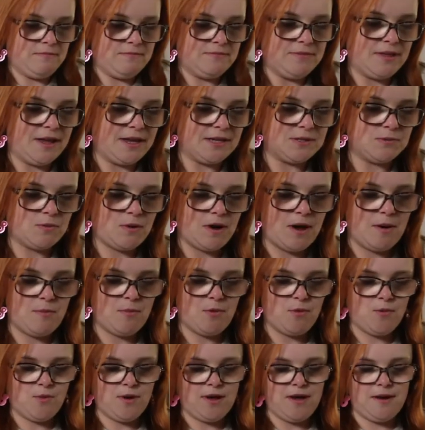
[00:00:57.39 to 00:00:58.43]
That's why I
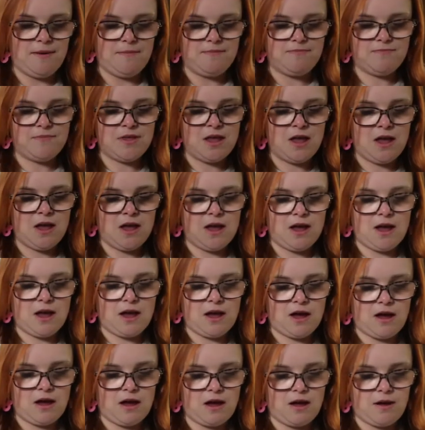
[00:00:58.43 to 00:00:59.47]
bought it.
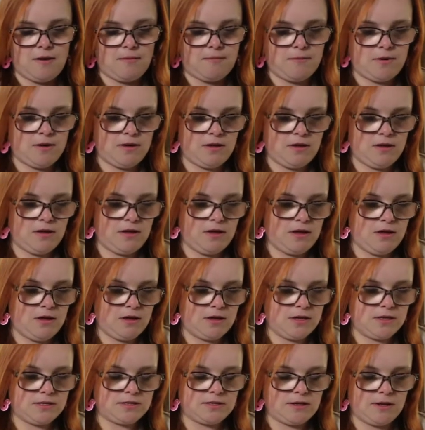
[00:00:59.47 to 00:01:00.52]

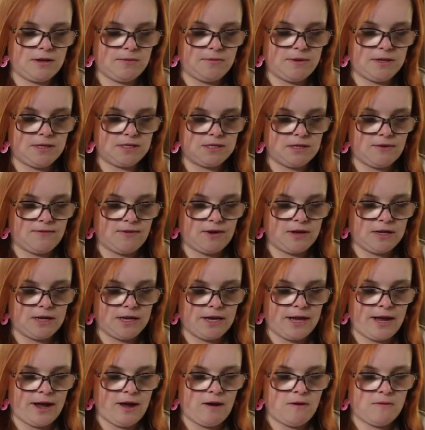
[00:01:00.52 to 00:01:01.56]
So let me see if I can
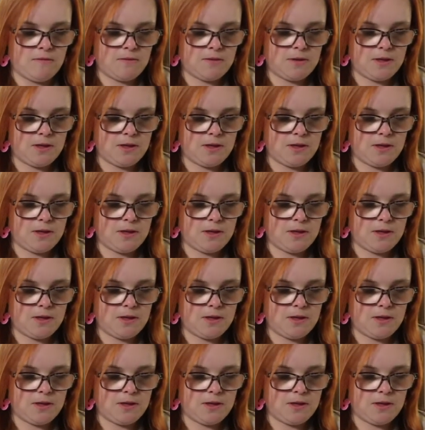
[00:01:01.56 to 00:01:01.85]
get it out.